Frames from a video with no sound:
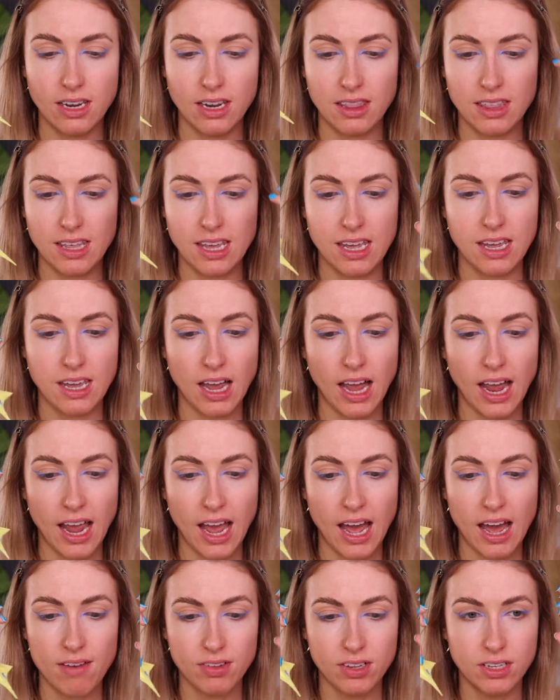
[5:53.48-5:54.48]
the I
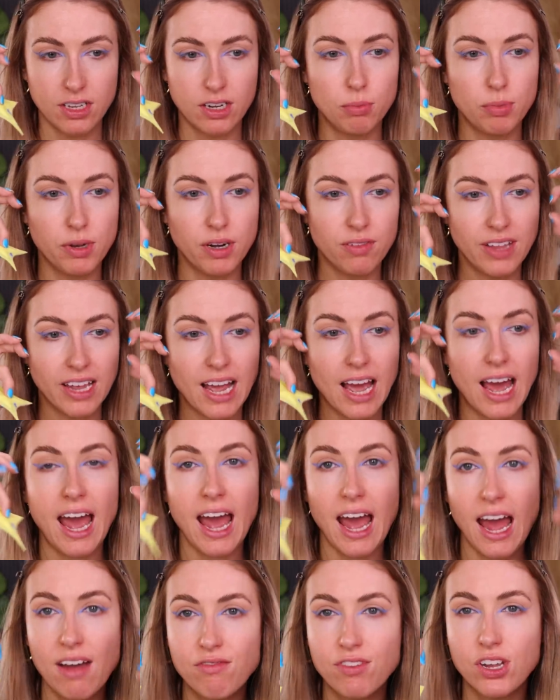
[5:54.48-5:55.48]
have a little bit of like a
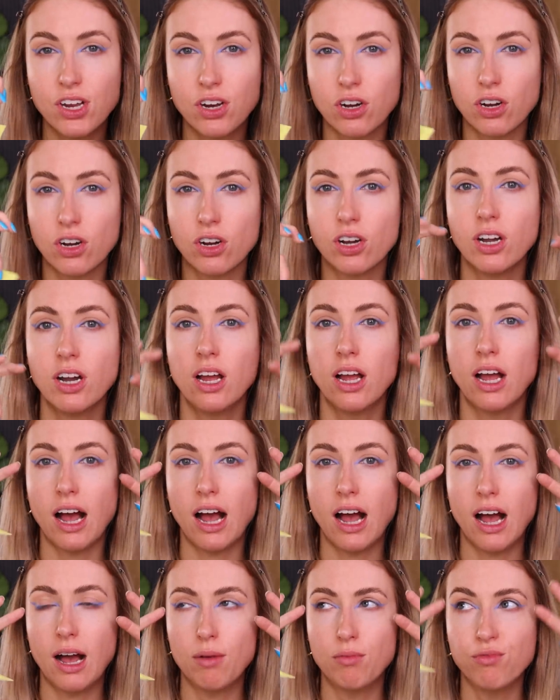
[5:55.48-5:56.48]
heavier
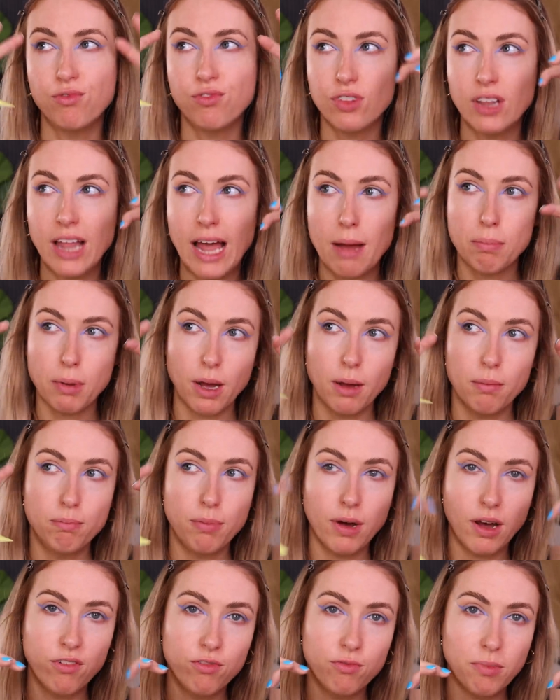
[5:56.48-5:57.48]
um, flap
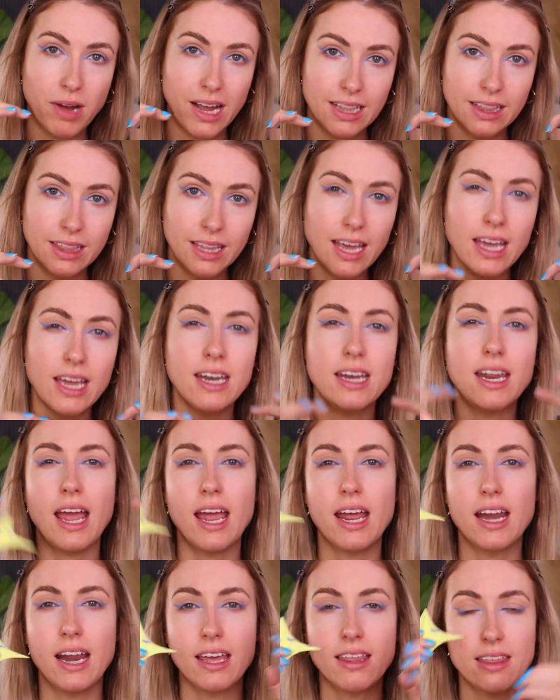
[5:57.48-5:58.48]
above my lid
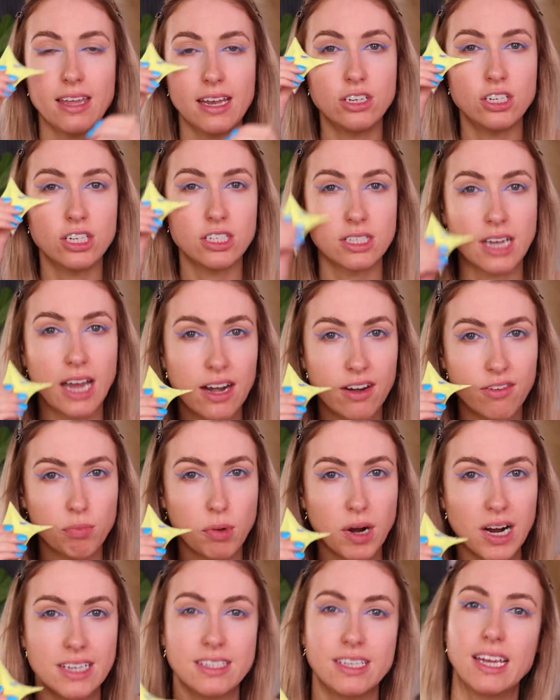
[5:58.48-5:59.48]
and I think just kind of
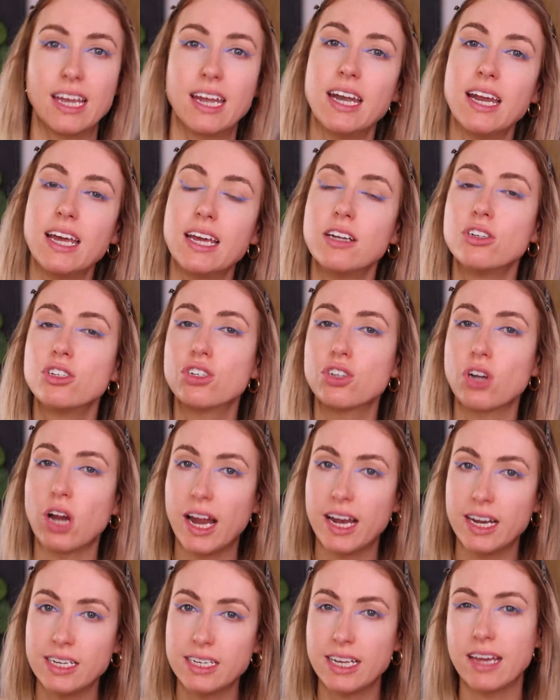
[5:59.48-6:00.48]
pressing it in,
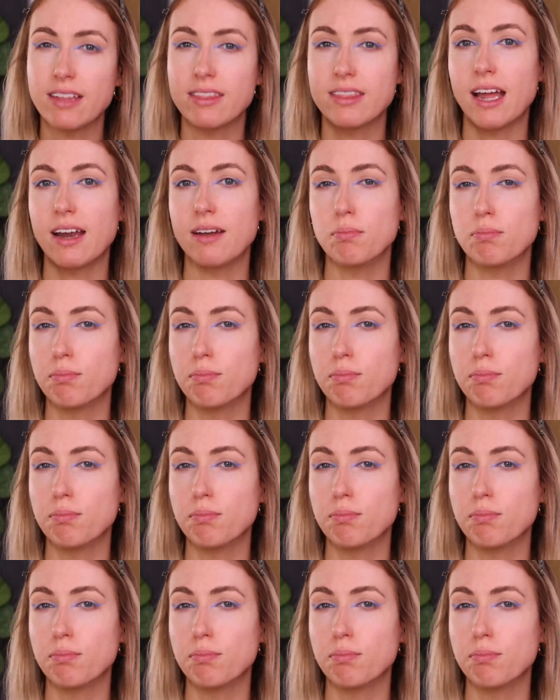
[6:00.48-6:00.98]
trying to get that